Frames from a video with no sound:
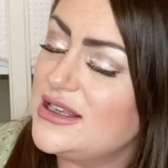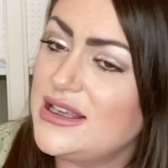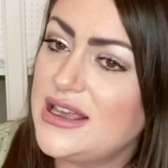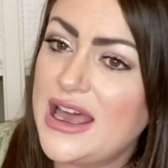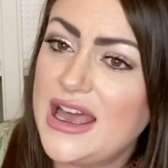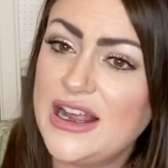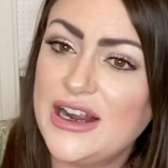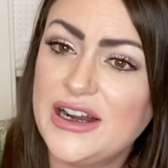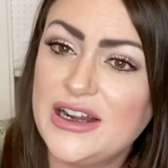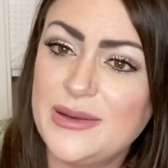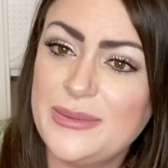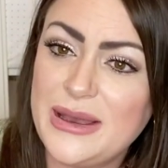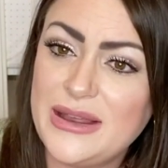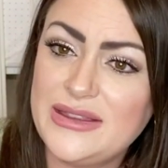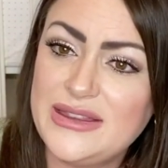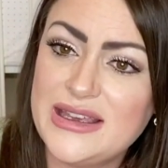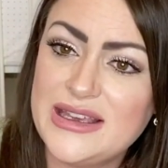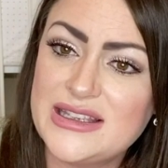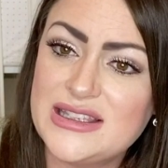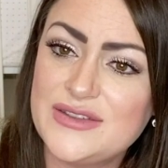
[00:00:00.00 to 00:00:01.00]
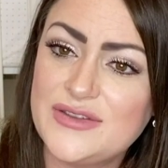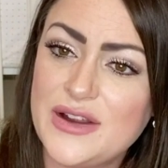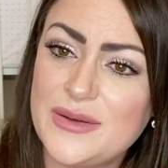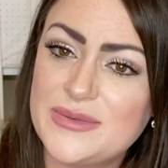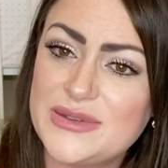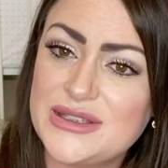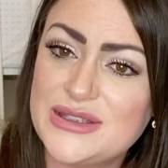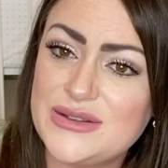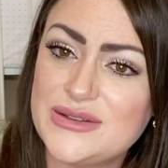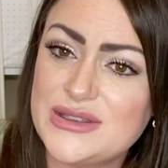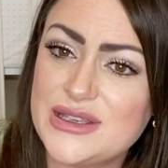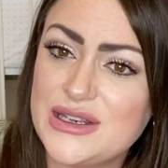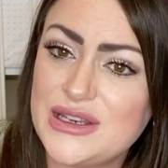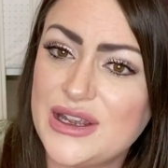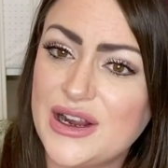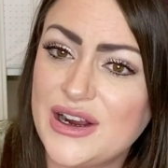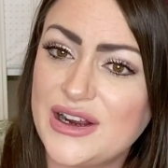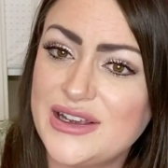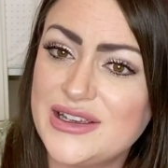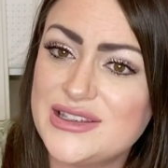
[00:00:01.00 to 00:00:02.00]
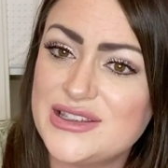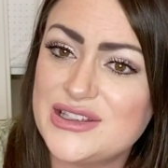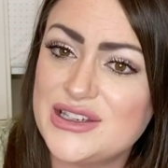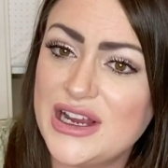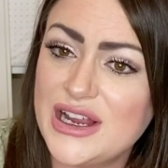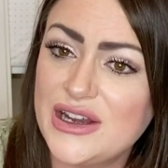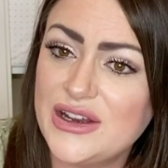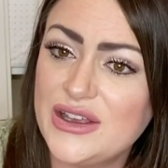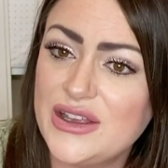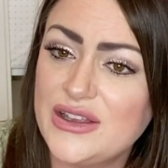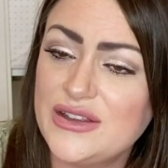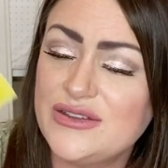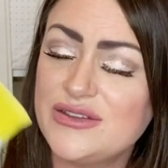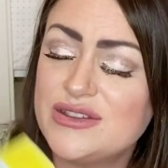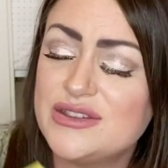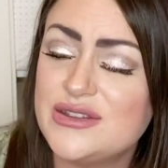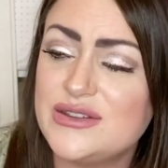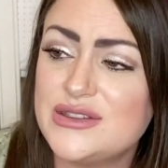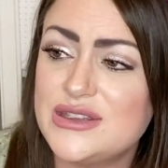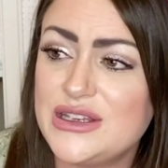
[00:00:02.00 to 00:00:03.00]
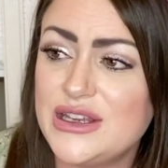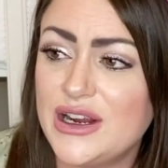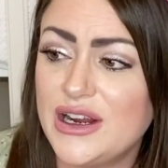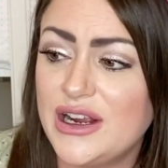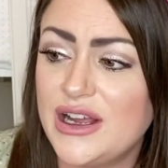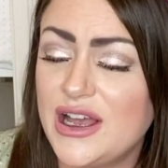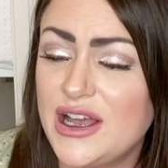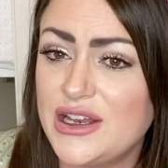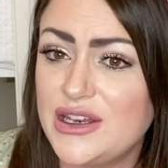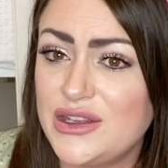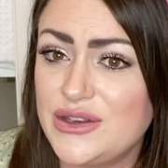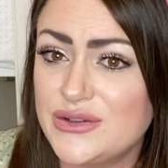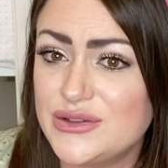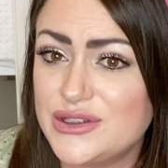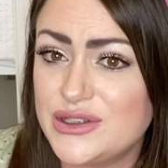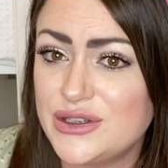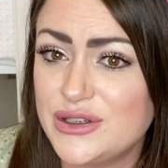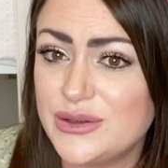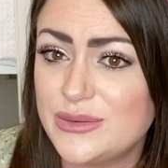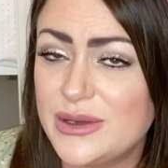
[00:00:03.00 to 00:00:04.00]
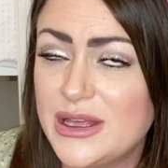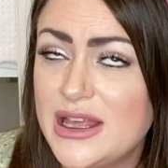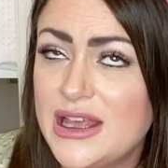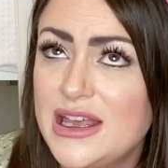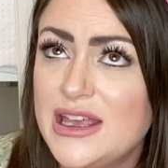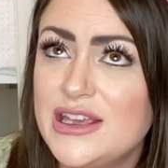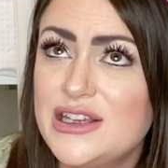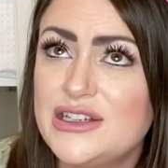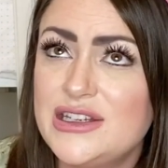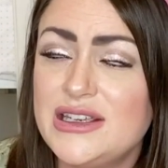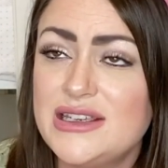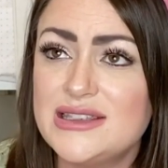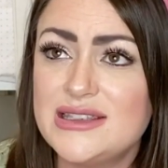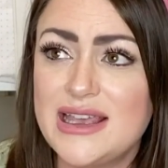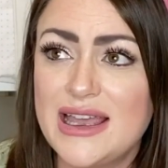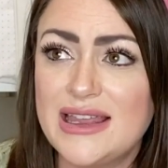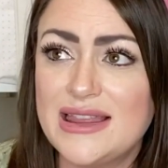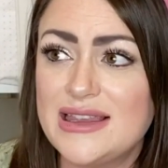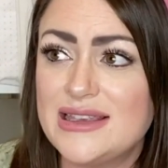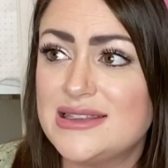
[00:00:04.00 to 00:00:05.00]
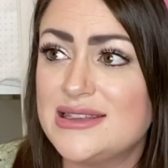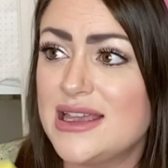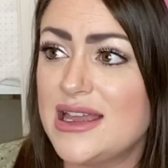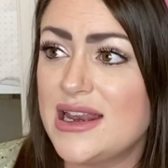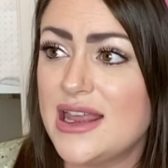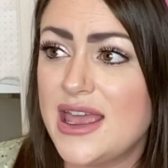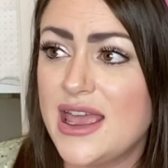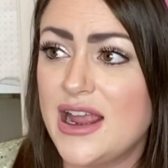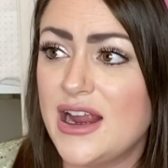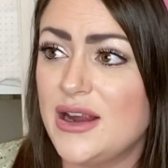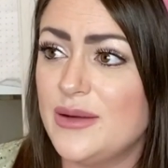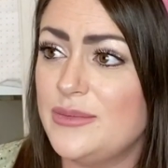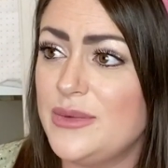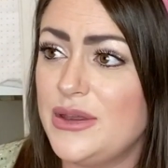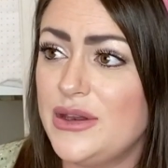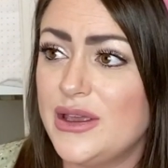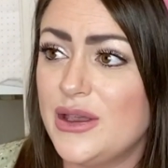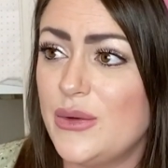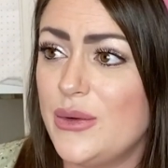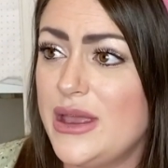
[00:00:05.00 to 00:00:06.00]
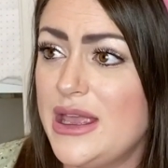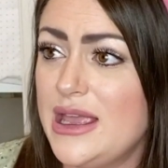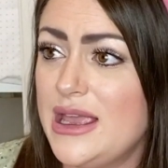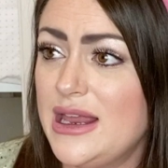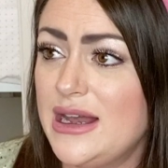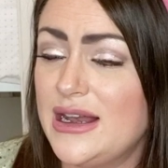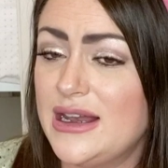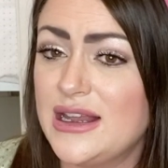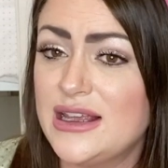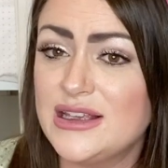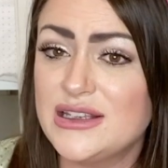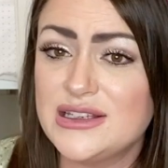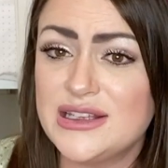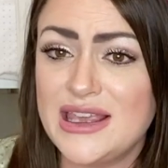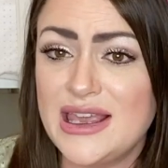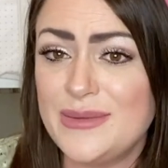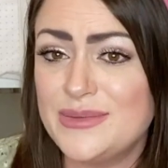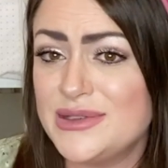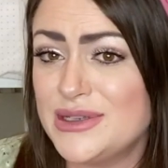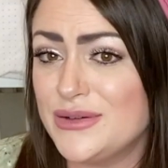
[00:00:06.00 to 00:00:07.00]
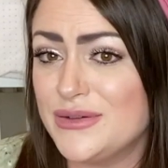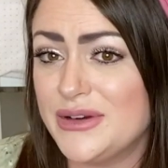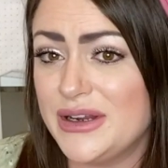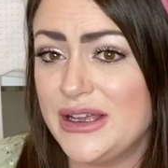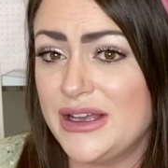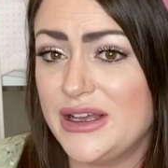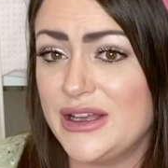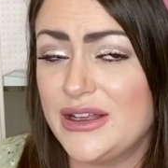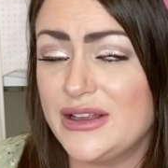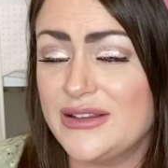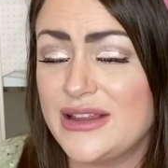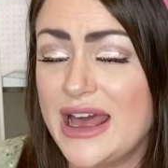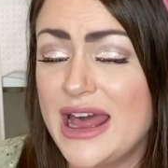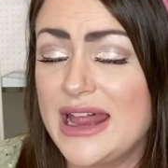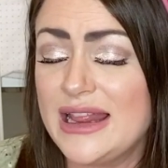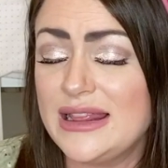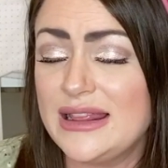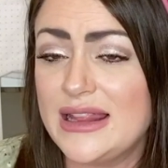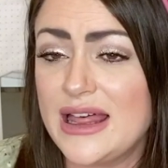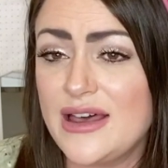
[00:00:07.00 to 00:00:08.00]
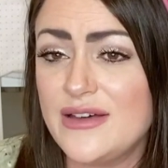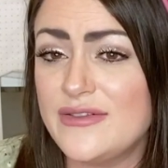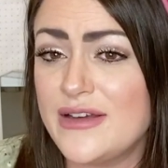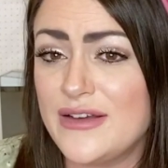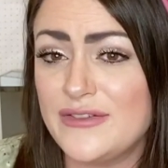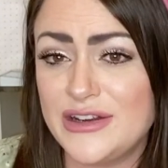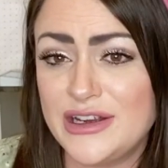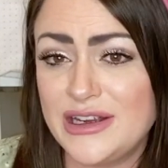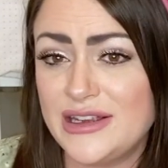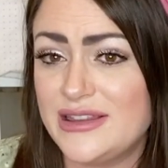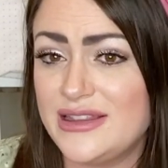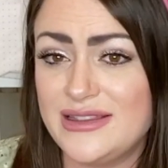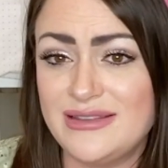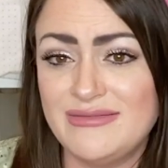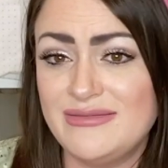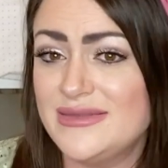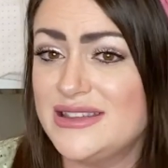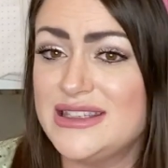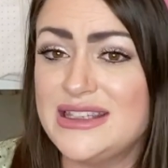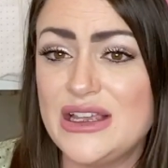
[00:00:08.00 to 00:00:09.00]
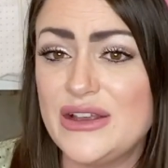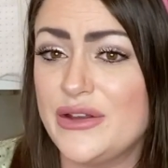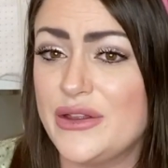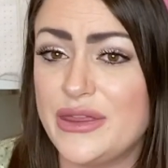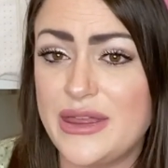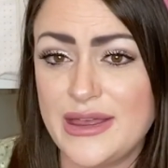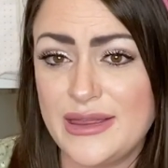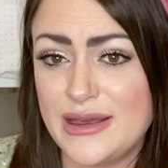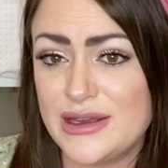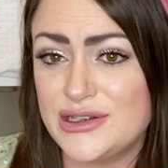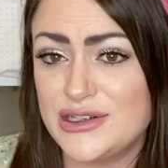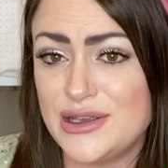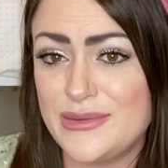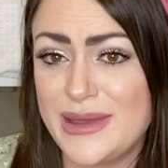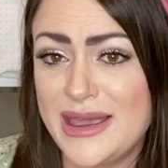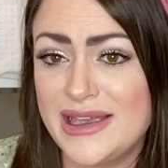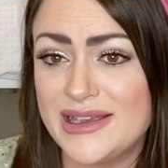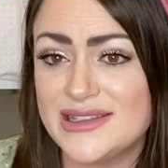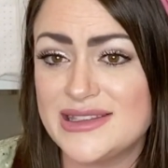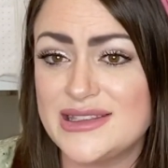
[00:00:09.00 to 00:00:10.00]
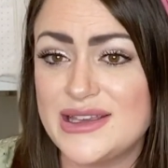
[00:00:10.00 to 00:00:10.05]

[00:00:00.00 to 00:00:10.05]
I heard about this from Susan Yara's channel, Susan Yara on YouTube. She is like the skincare beauty queen. She keeps it real. I love every single thing that she makes.